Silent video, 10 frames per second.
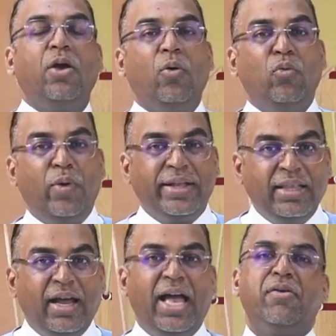Whether
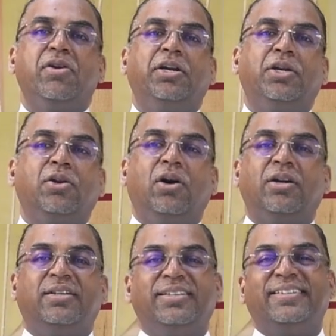I have read it or
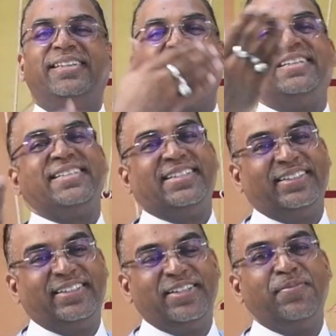not,
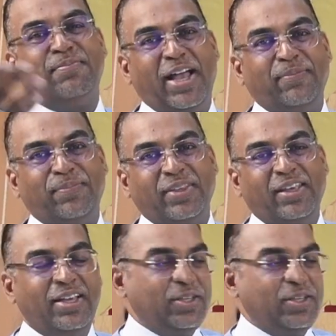sir, ma'am.